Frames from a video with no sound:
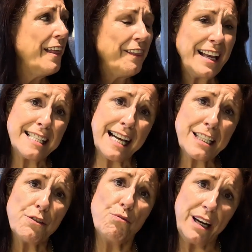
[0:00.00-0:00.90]
This
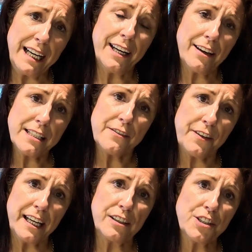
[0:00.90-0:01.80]
has a really nice
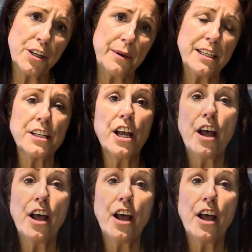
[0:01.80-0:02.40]
feel to it.